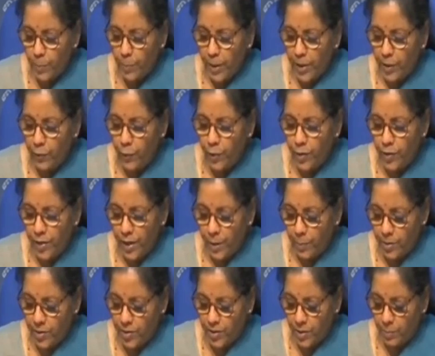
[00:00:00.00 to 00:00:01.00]
benefit the
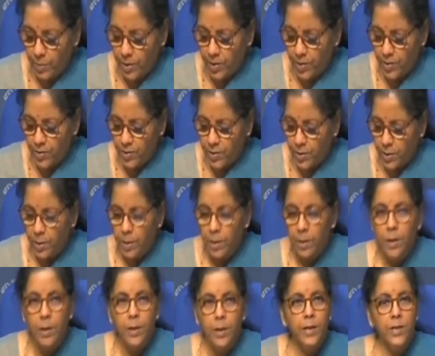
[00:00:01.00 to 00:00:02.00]
MSMEs
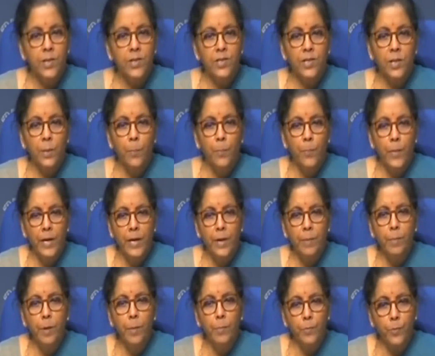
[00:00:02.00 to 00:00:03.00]
is the
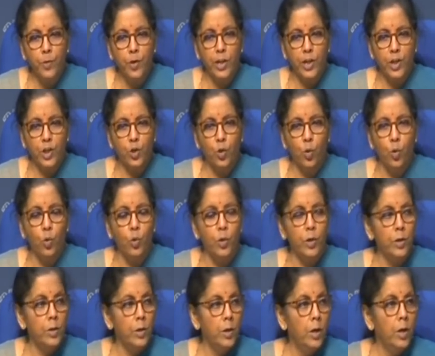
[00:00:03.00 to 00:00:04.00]
minimum threshold
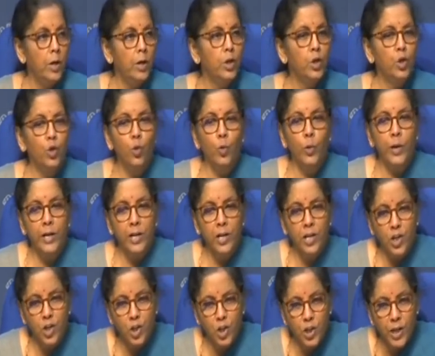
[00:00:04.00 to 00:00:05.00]
to
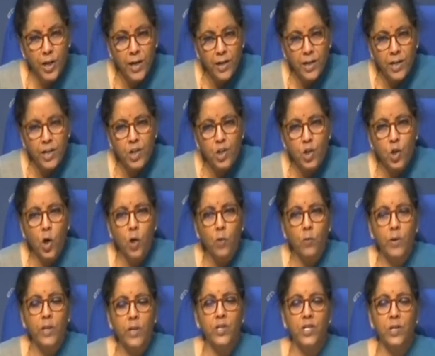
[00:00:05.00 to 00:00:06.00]
initiate
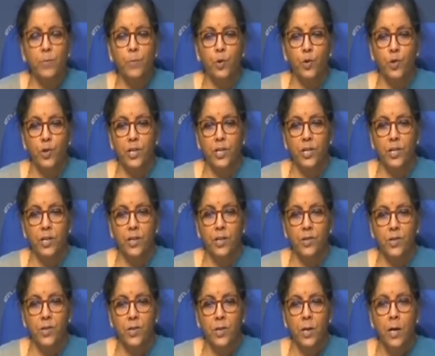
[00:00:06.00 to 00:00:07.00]
insolvency
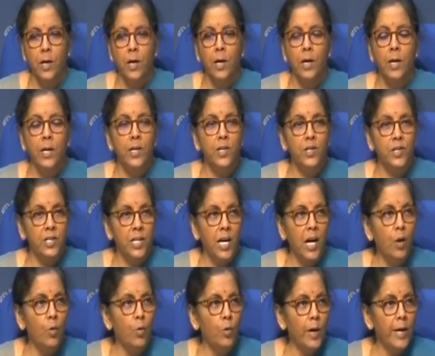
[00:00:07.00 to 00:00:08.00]
proceedings is
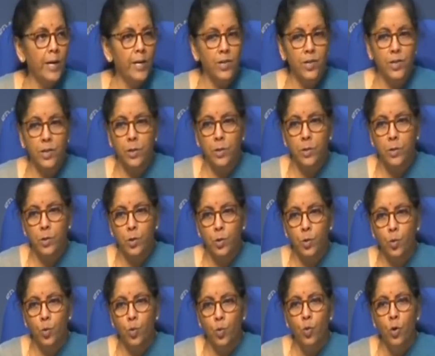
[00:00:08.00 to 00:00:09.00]
now raised
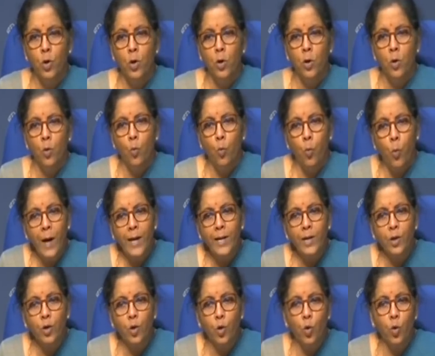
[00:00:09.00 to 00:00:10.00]
to
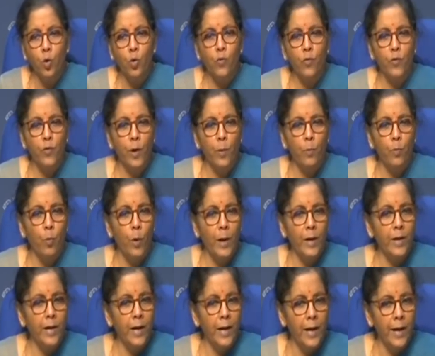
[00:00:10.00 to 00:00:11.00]
1 crore from
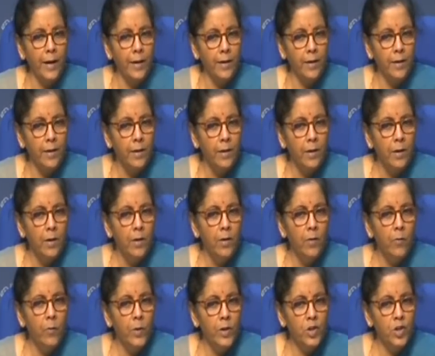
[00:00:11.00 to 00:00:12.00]
1 lakh,
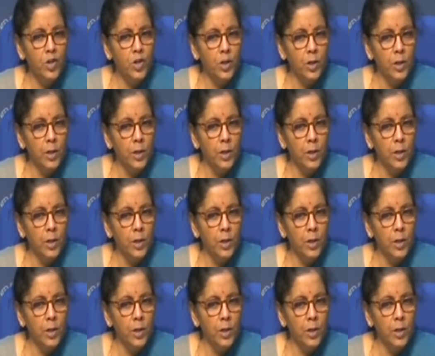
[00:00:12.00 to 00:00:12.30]
which